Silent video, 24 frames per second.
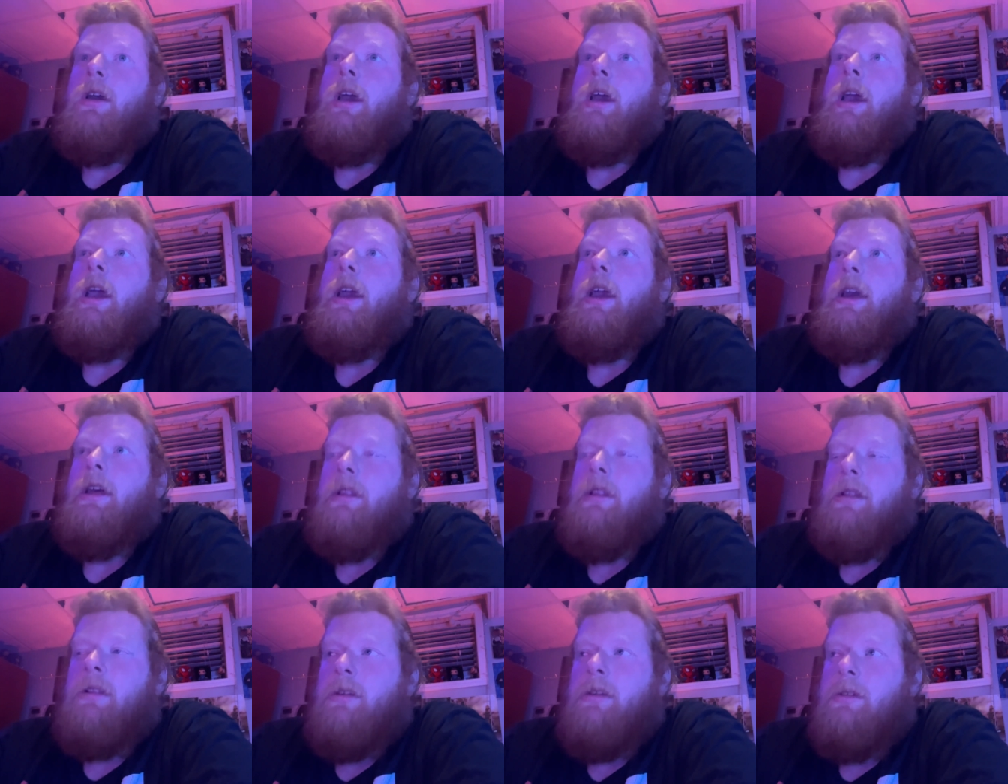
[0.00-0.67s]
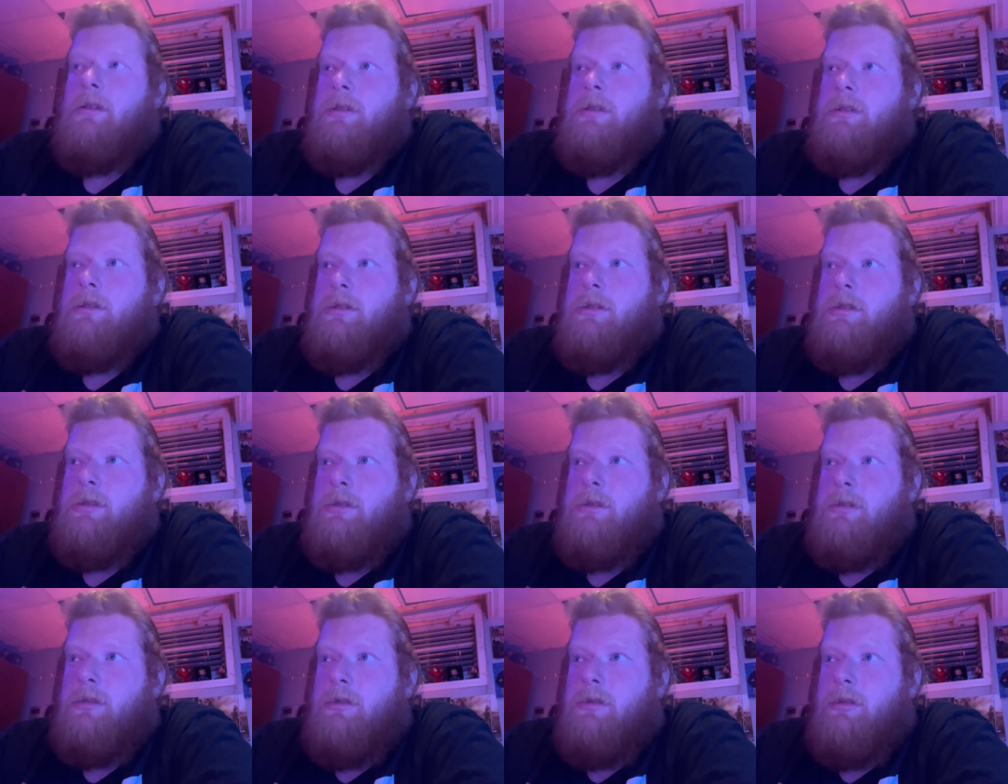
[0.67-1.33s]
And
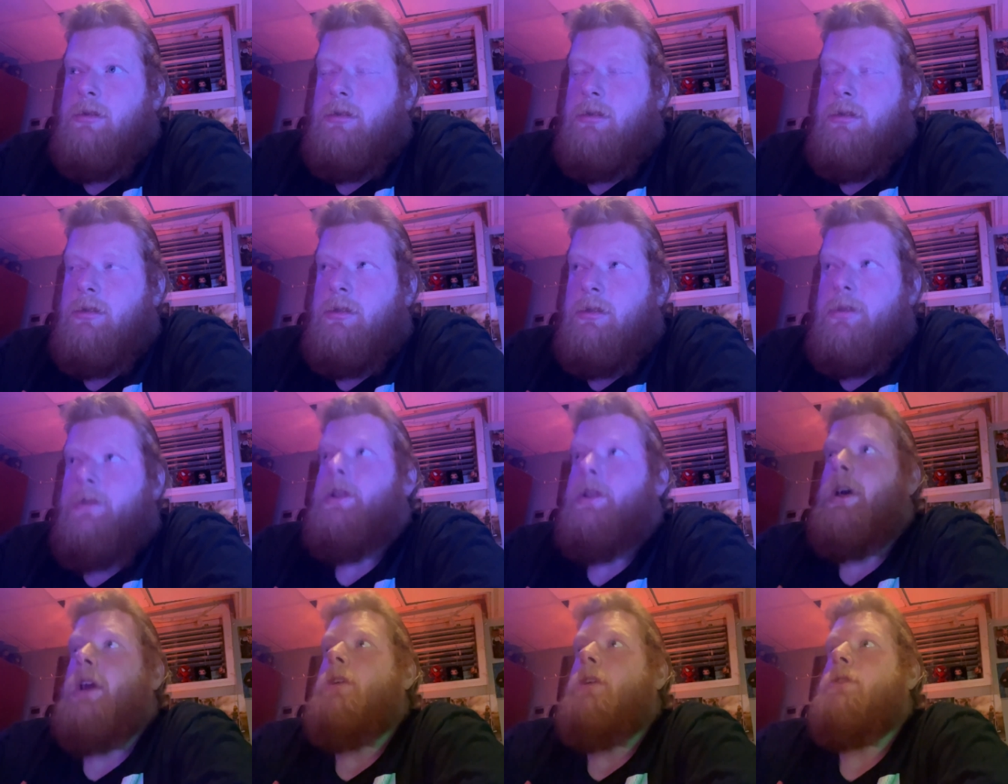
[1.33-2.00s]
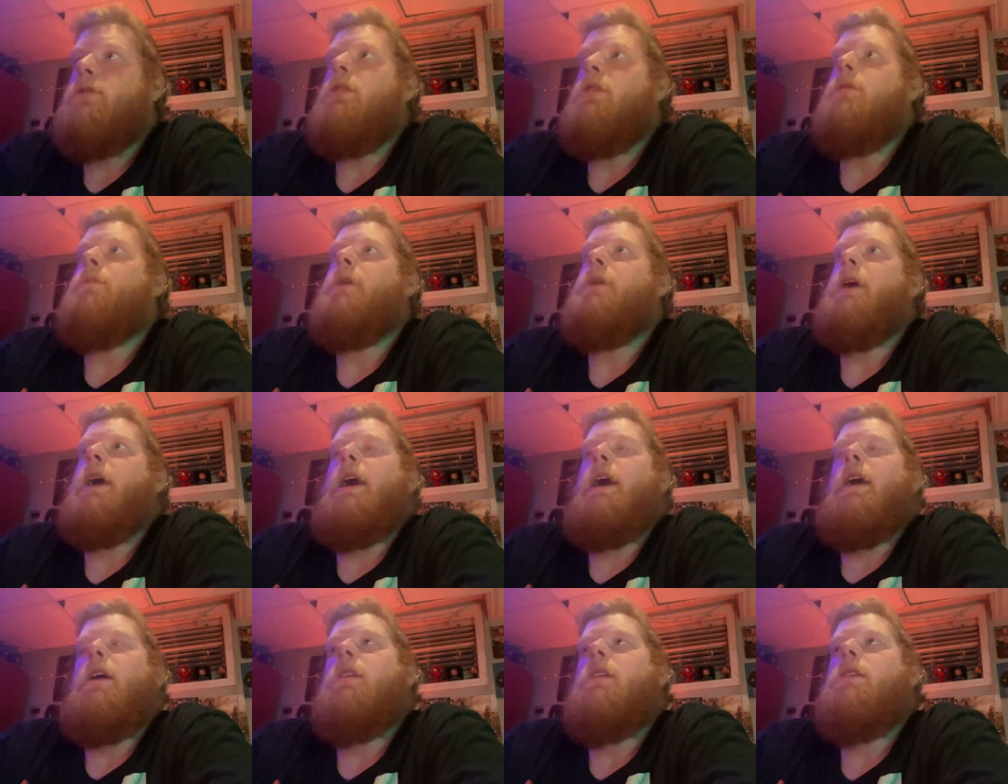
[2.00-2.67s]
Donald Trump
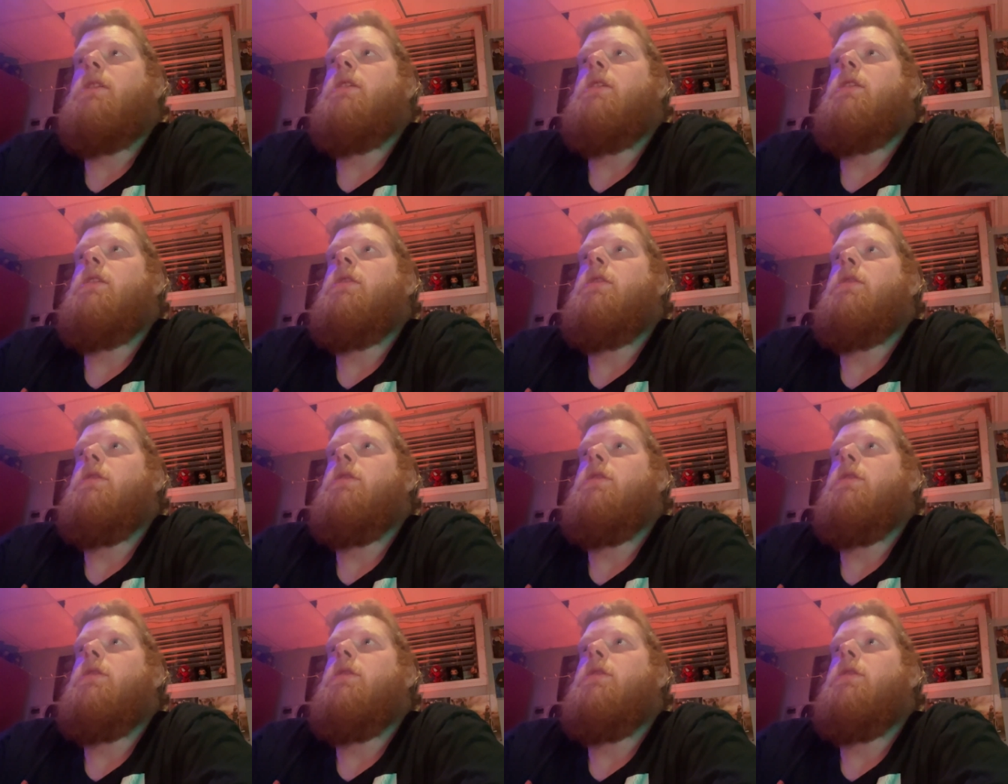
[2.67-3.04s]
asked